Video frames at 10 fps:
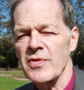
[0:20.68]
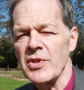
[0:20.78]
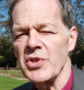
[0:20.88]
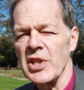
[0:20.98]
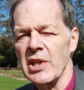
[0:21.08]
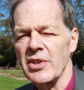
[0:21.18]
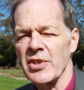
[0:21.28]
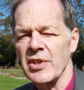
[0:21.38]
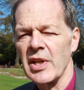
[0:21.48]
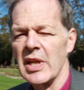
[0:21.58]
of New Zealand
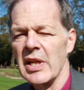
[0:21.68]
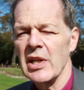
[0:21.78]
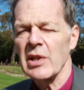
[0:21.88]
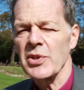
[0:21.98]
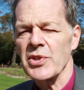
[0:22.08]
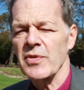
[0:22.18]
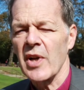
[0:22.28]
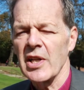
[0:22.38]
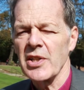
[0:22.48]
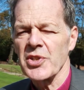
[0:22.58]
and lots of
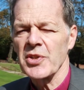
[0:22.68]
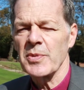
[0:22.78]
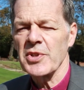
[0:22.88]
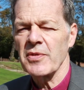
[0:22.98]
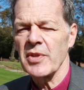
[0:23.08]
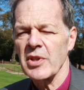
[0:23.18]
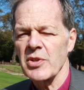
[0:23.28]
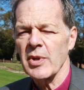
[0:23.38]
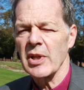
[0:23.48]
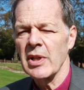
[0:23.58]
islands in the Pacific as
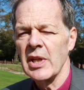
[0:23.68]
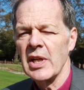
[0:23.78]
well,